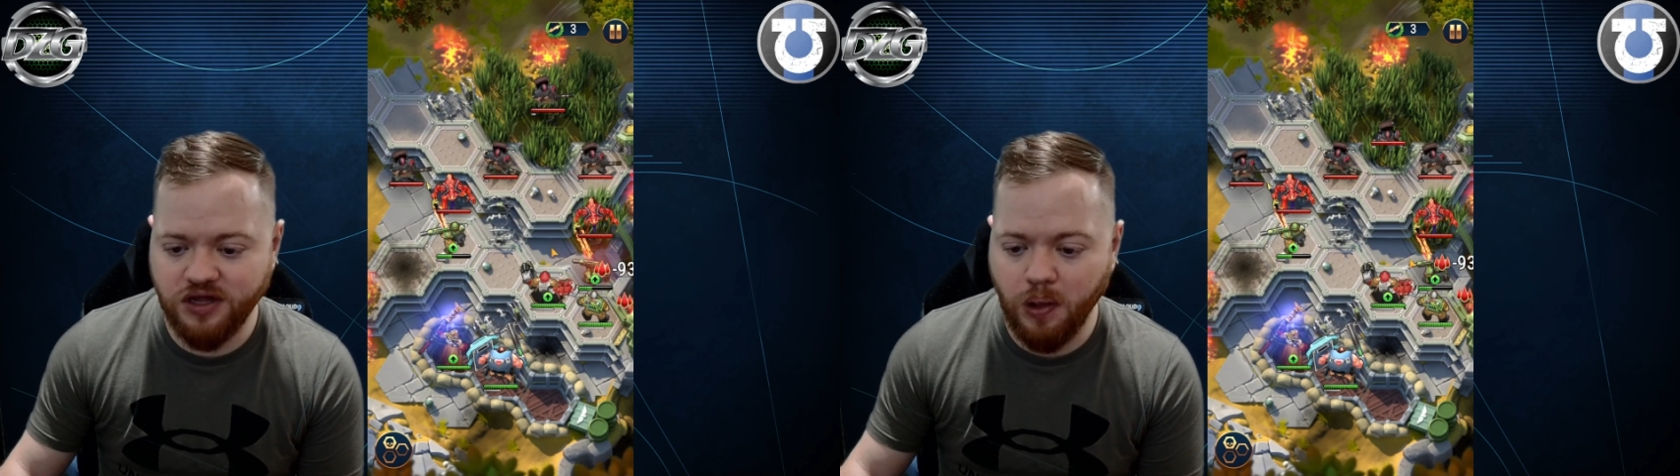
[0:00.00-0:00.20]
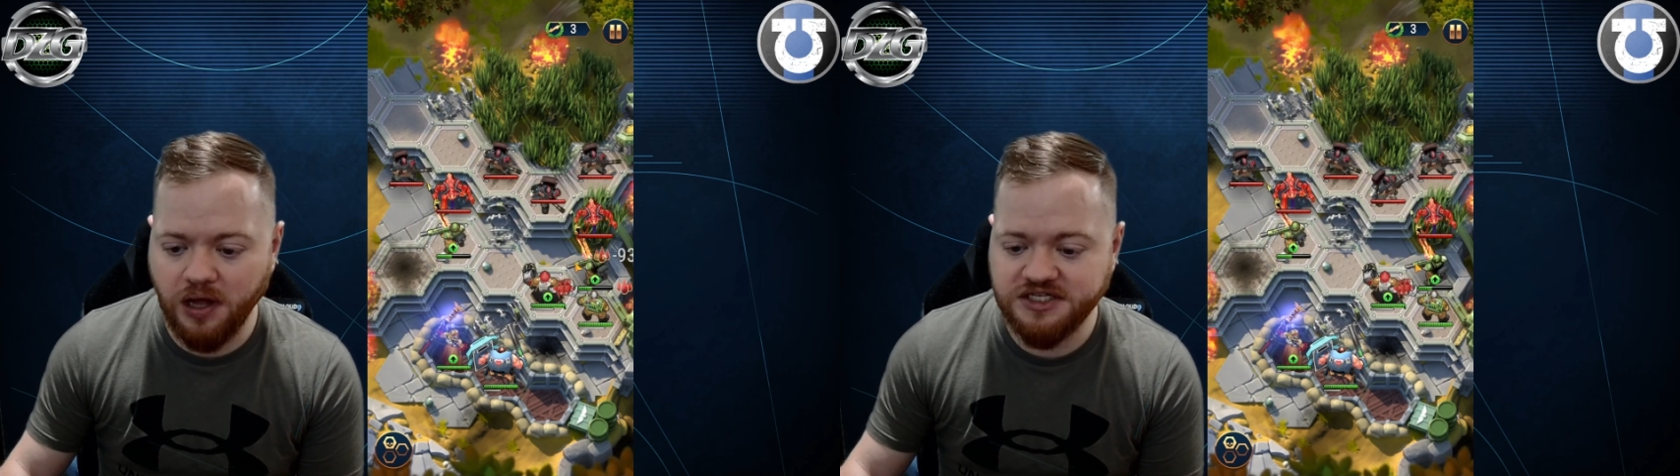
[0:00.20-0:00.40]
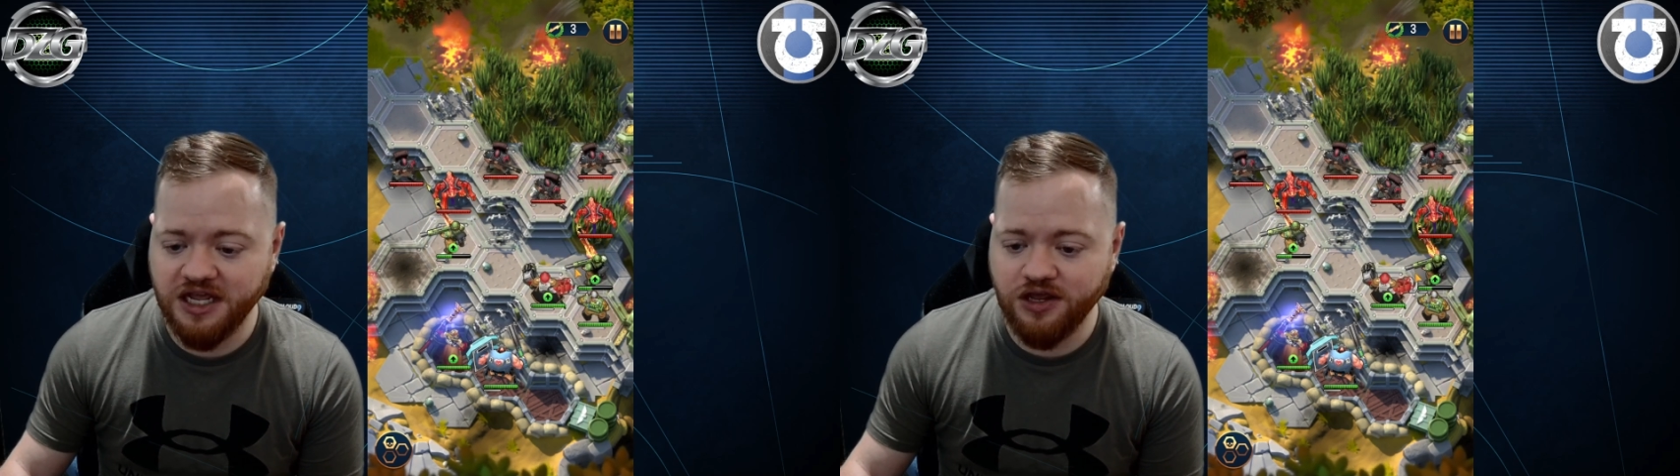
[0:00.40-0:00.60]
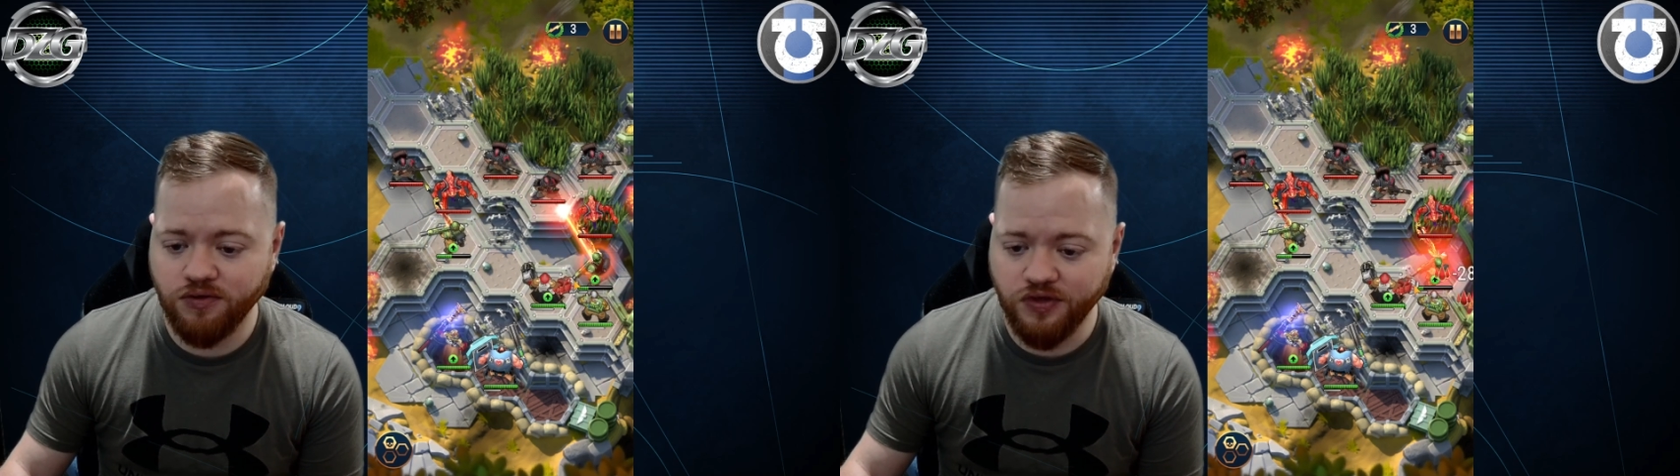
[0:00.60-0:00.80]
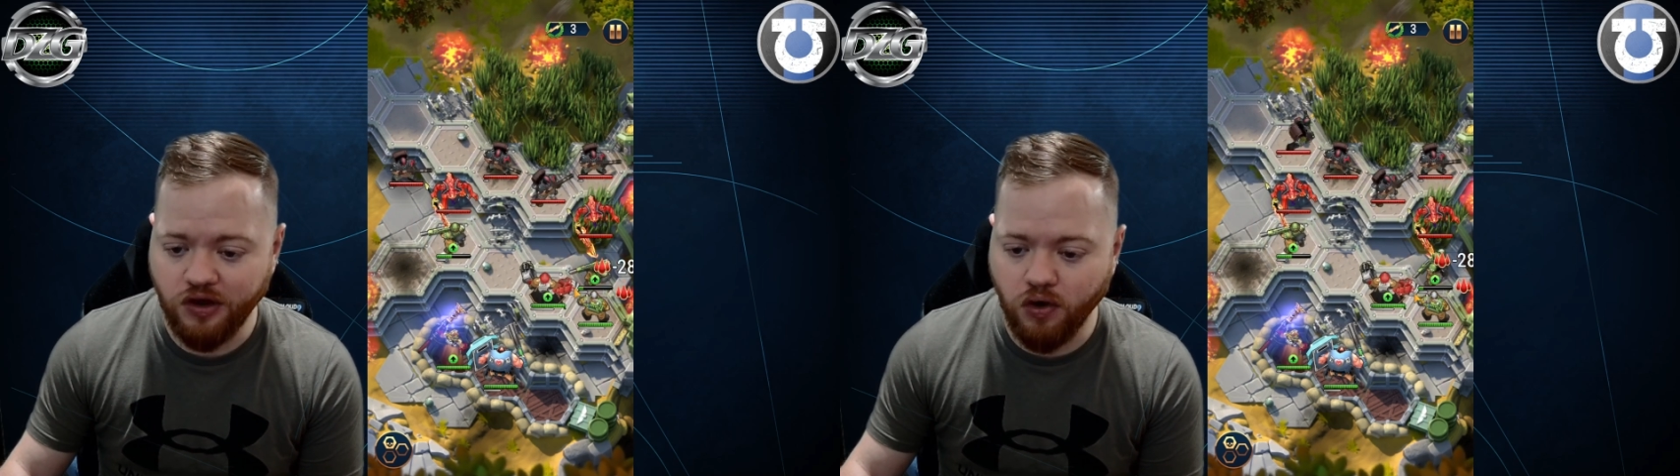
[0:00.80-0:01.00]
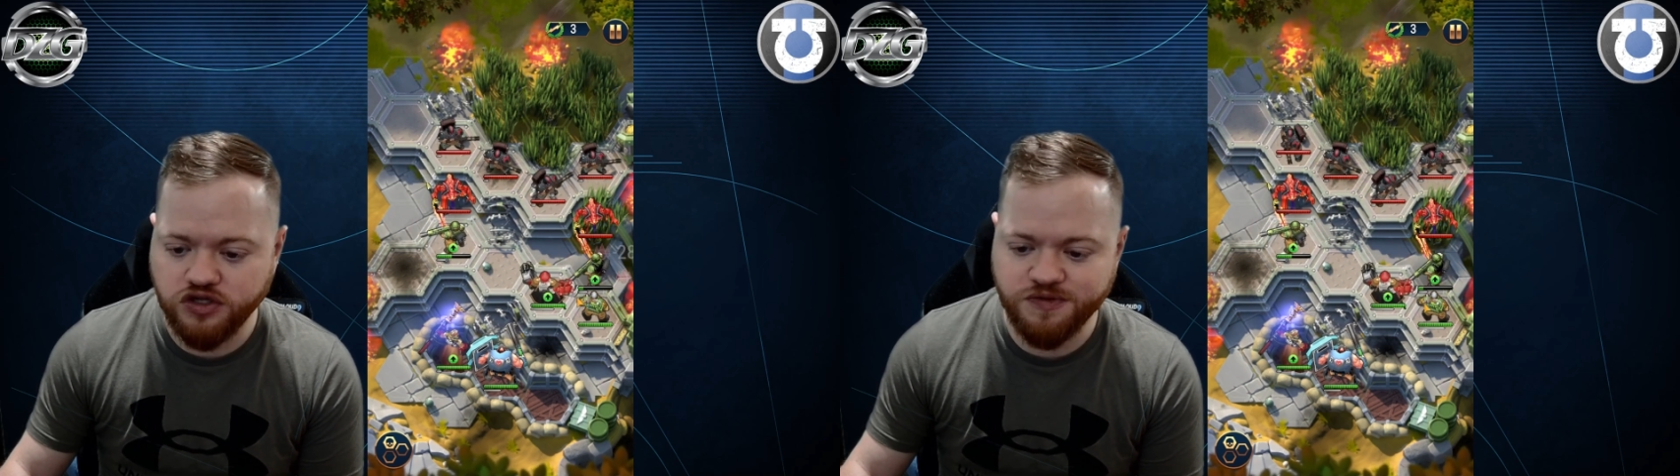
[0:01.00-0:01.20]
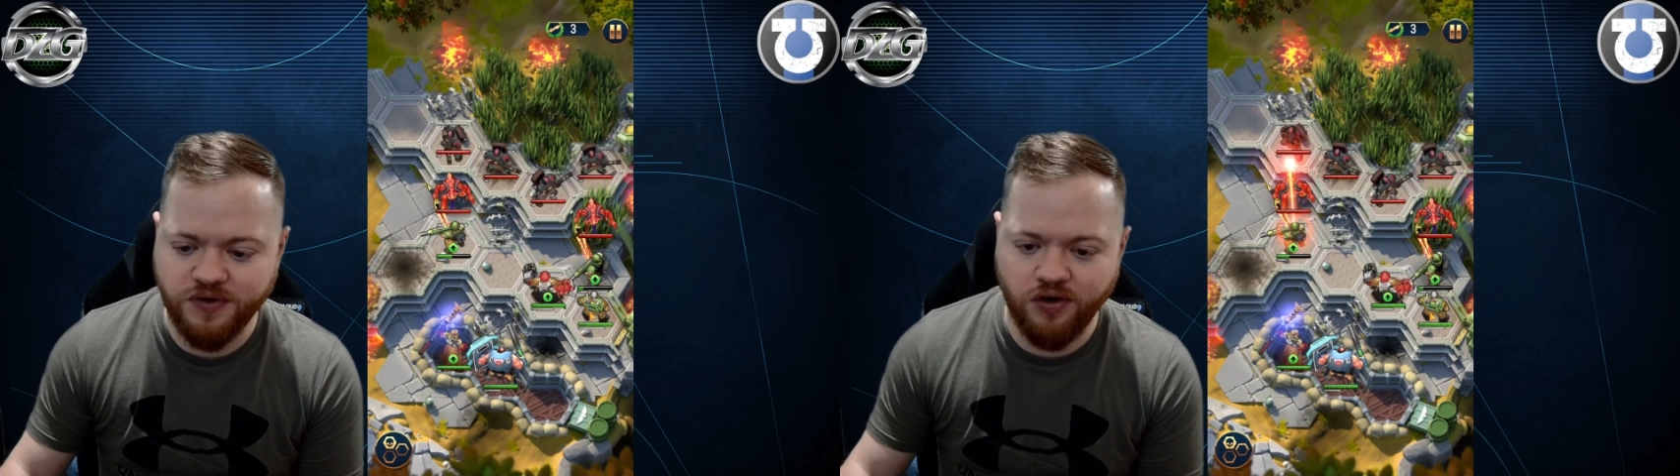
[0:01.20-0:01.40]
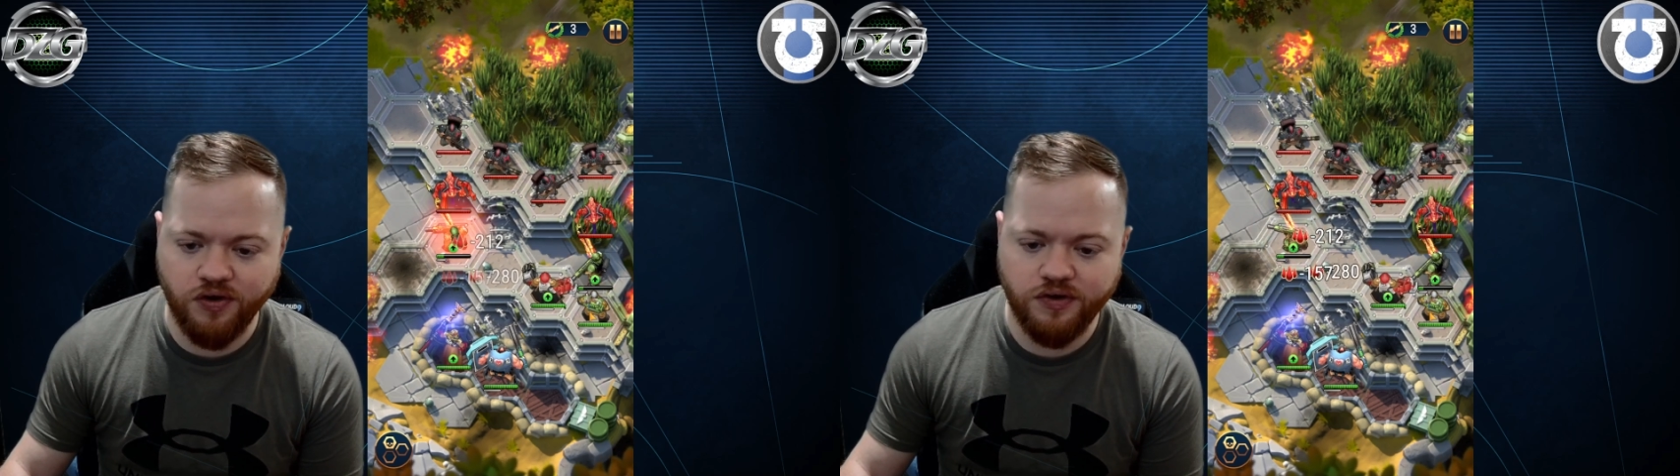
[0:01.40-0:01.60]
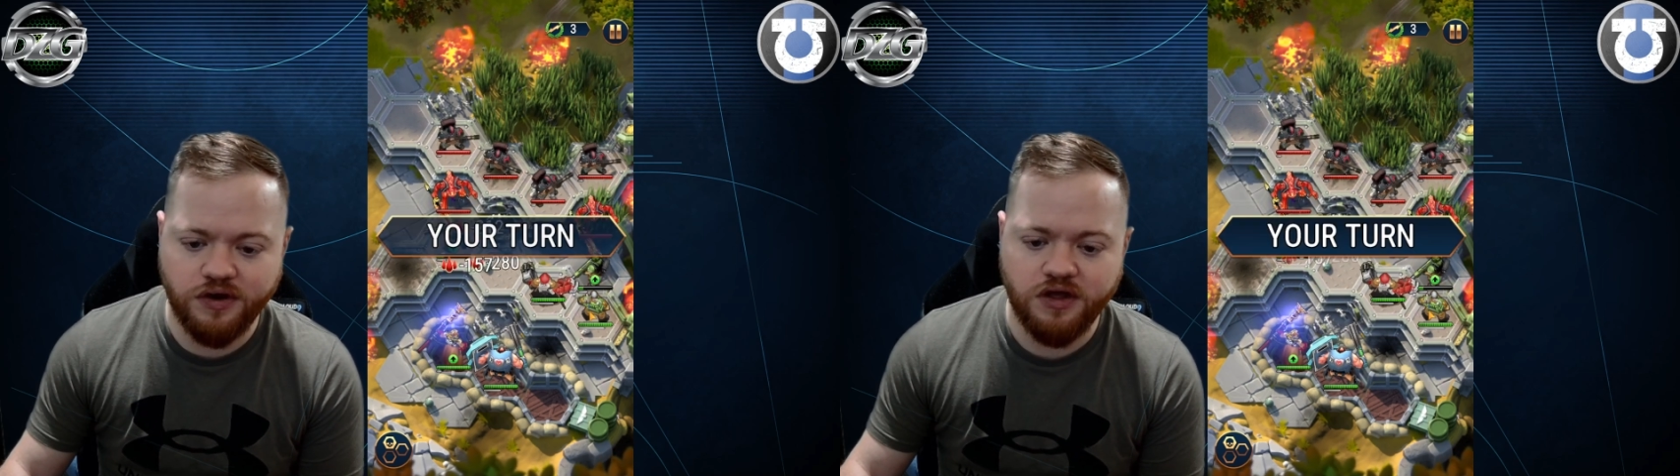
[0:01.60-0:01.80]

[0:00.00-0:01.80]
lot tankier than Guardsmen are,